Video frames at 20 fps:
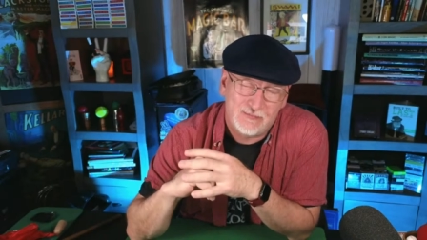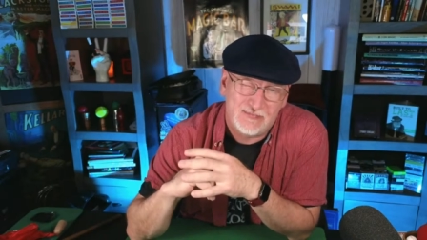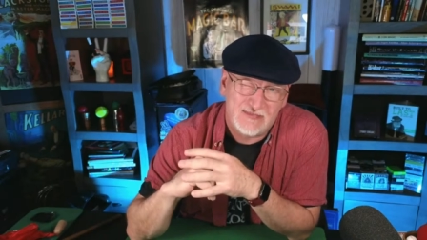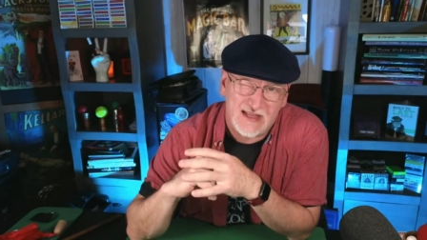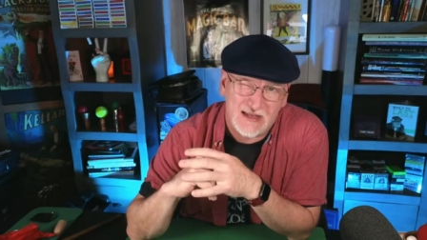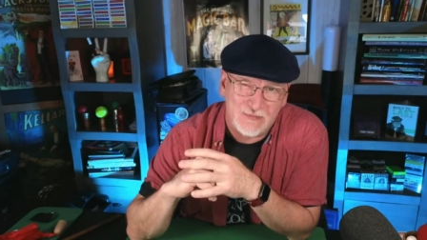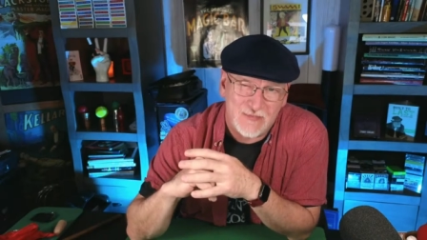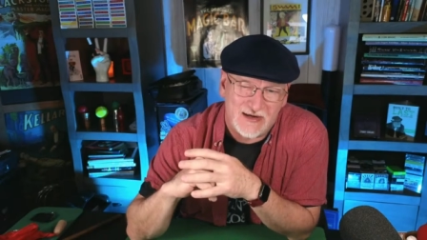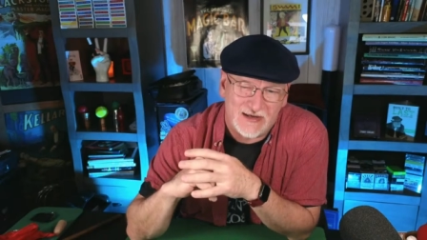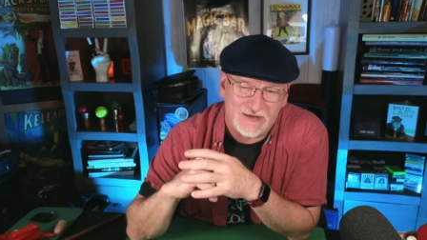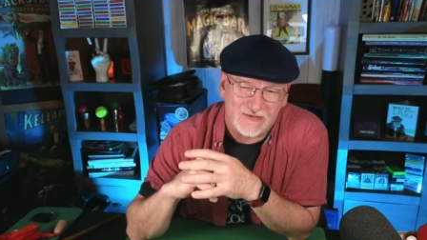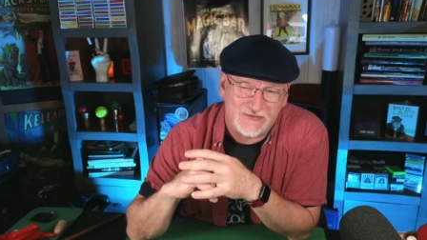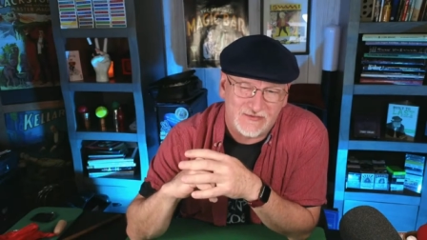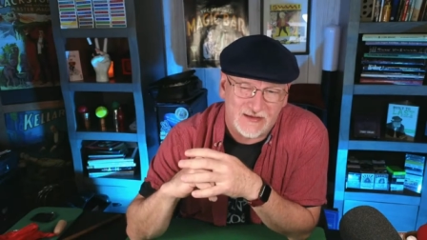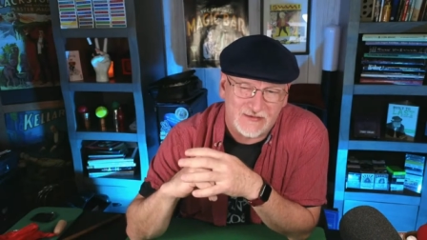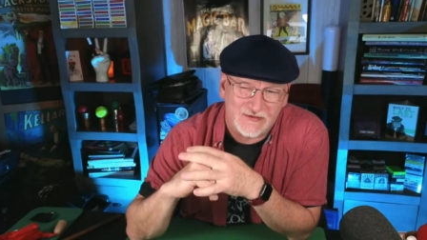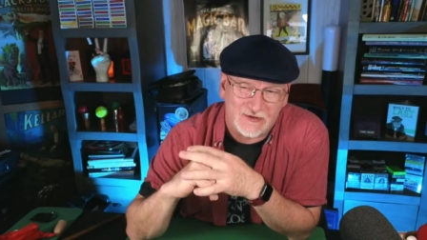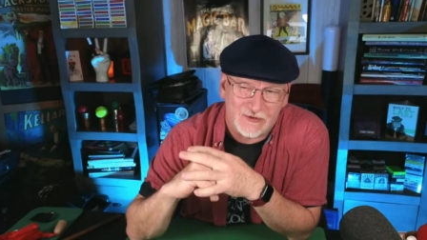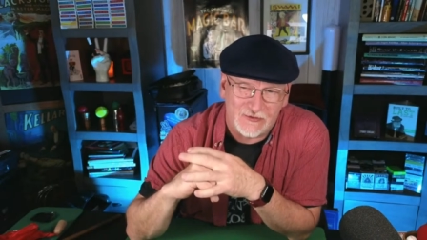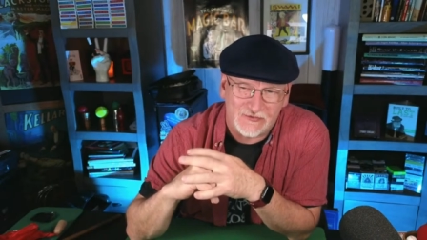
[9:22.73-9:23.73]
10 minutes,
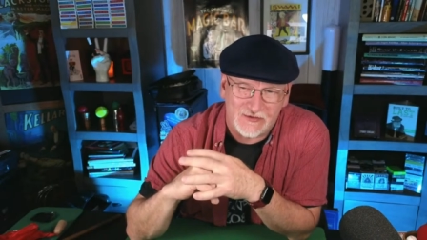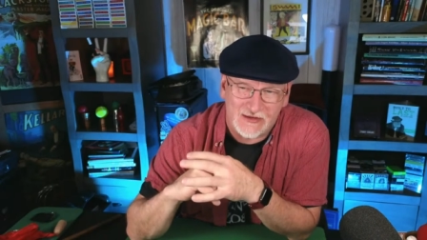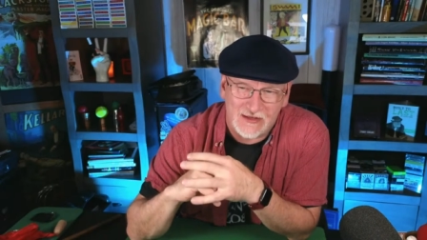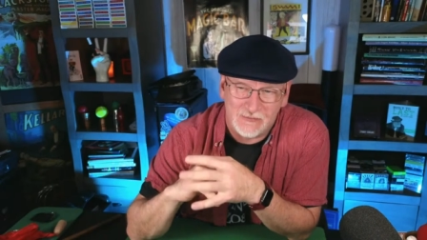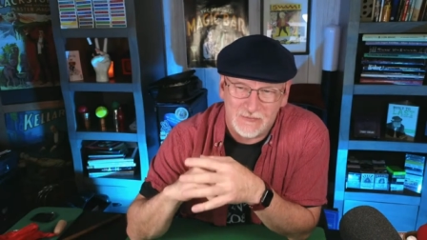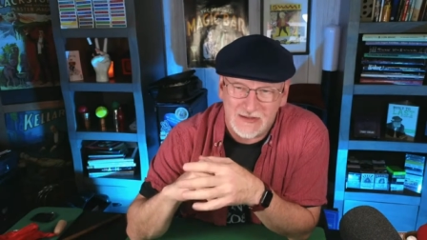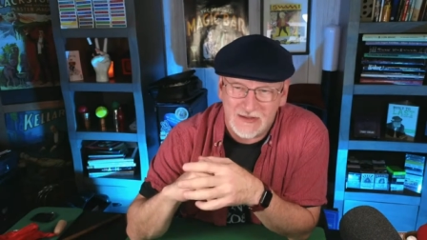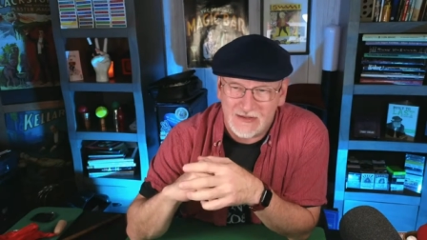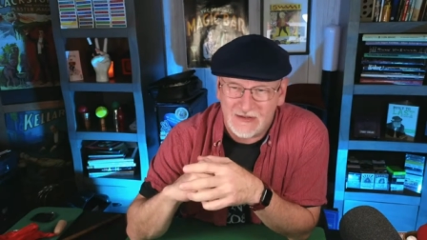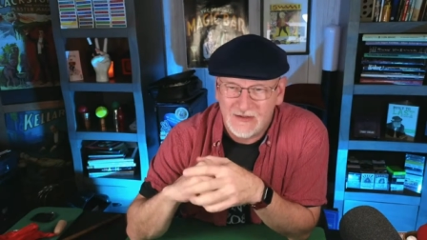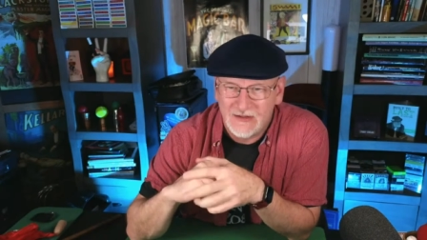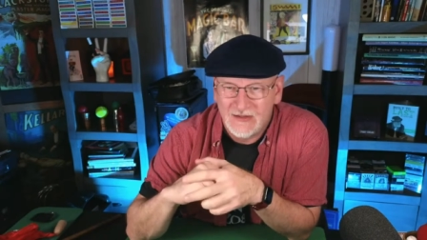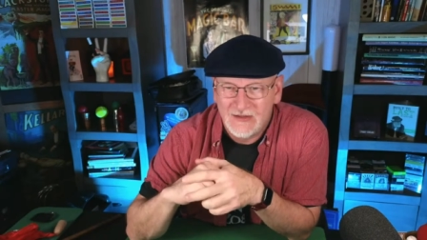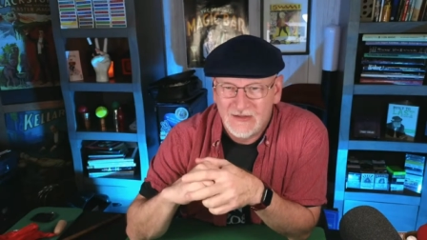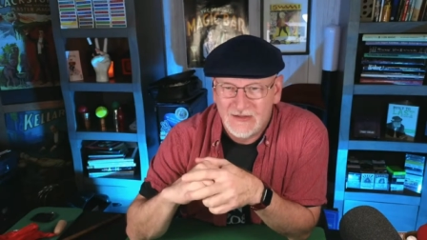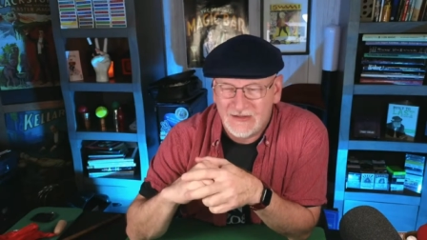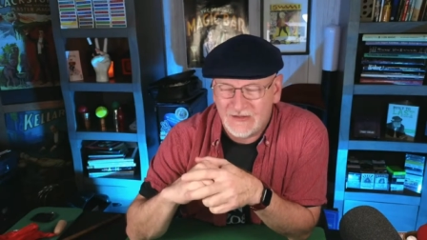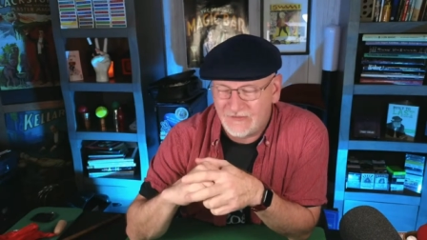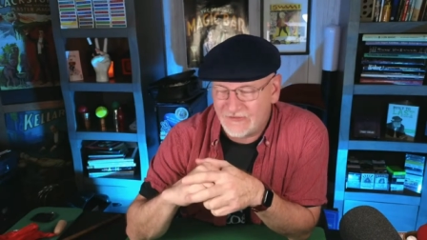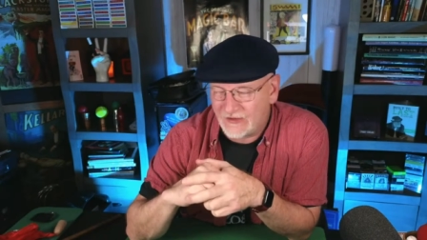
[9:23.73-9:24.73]
that's all it's going to be,
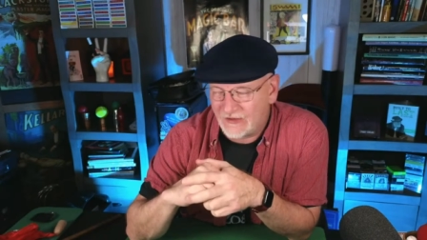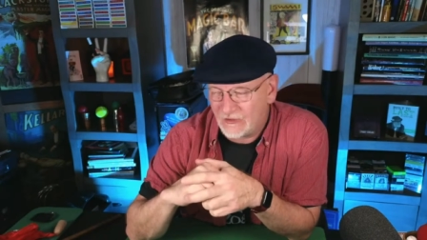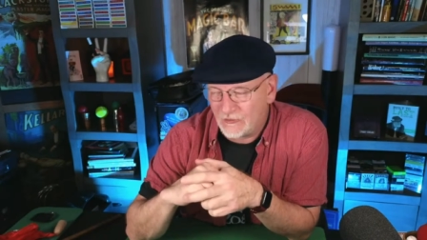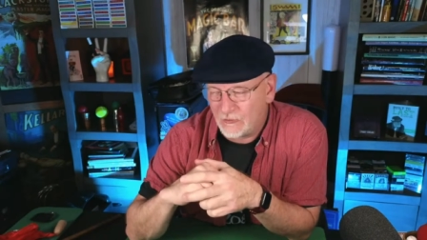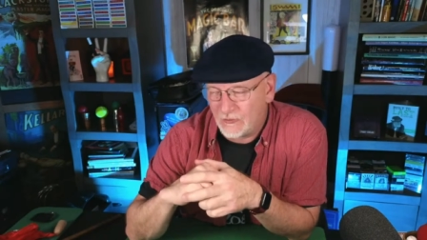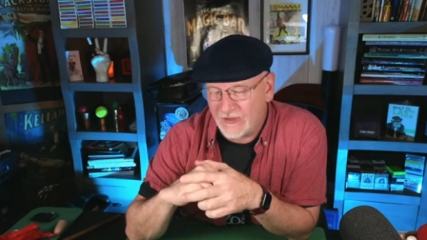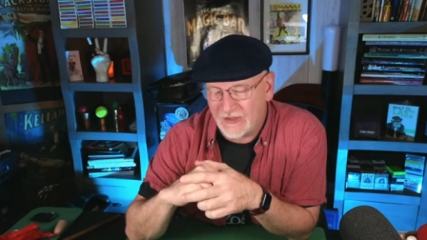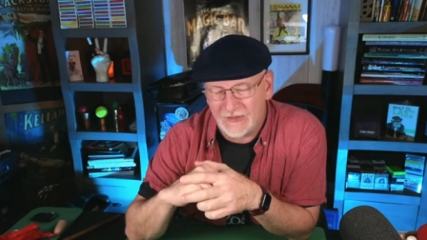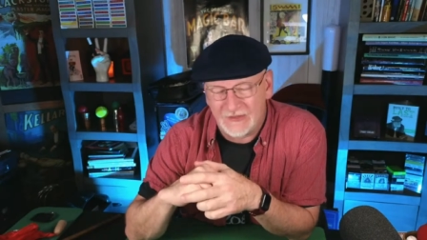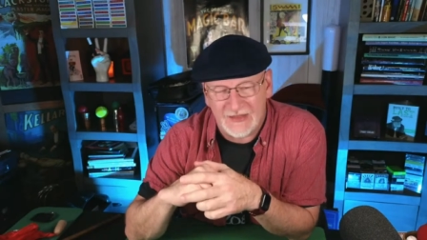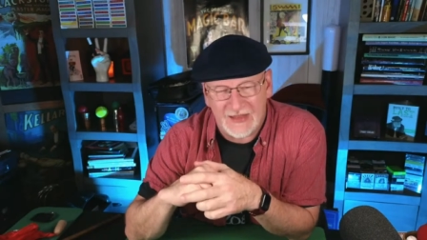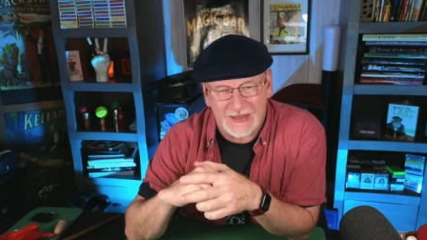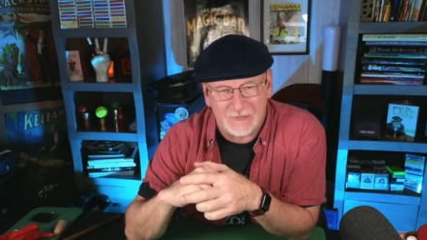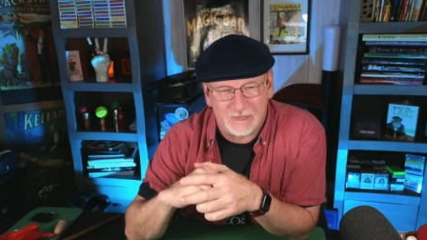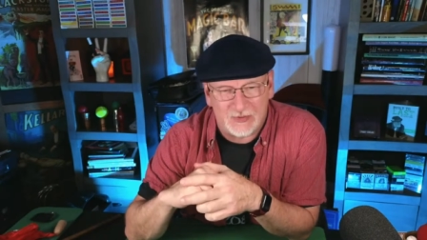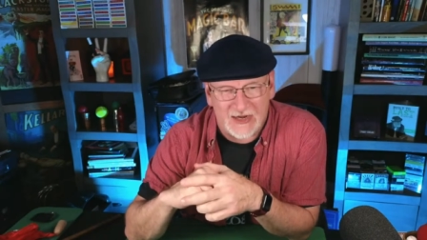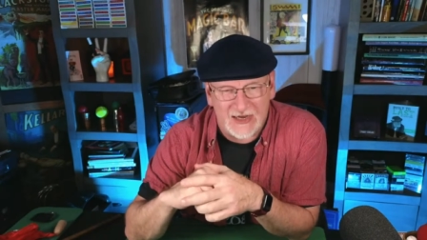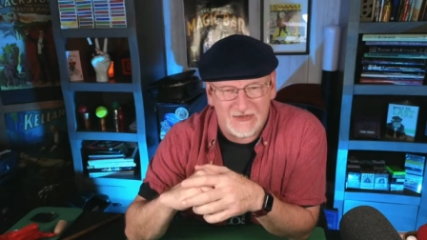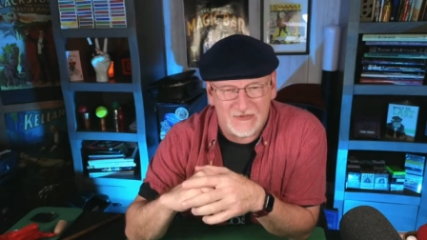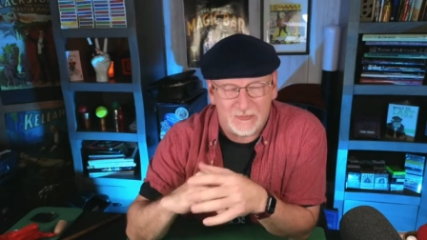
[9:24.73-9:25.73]
is going to win that
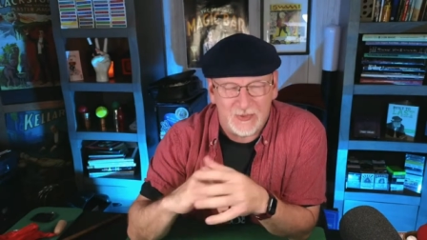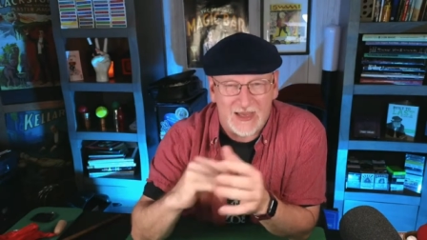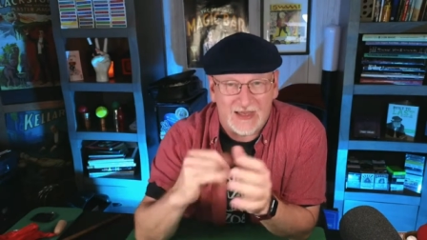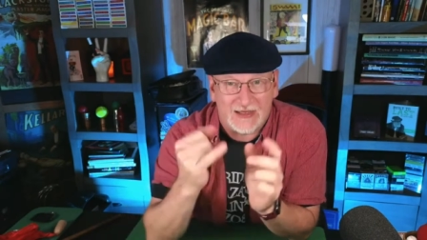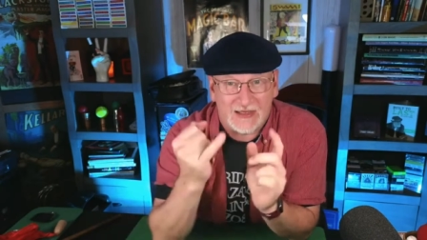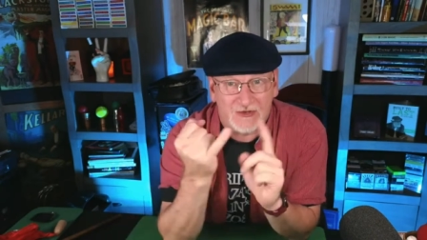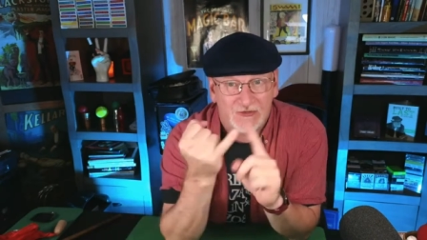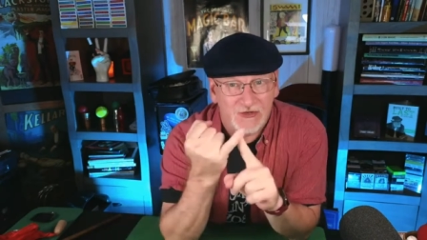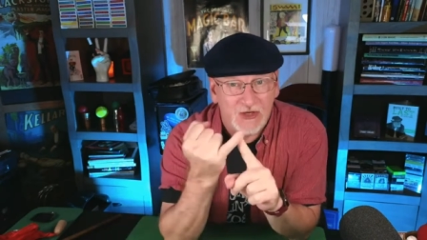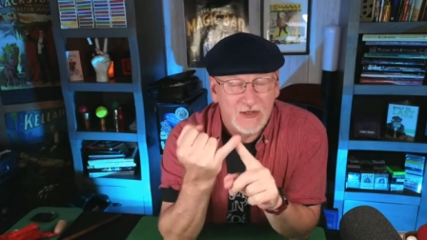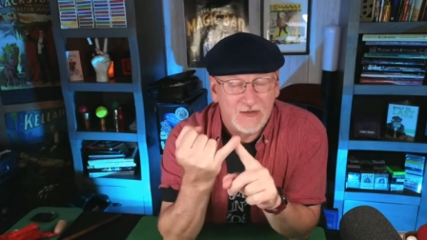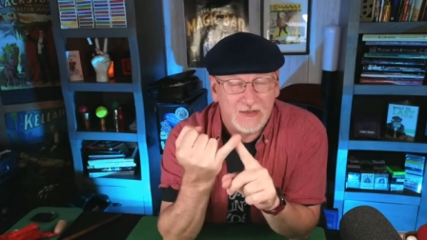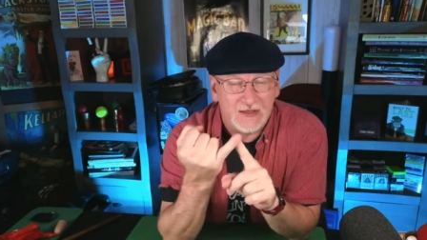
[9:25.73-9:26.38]
prize package.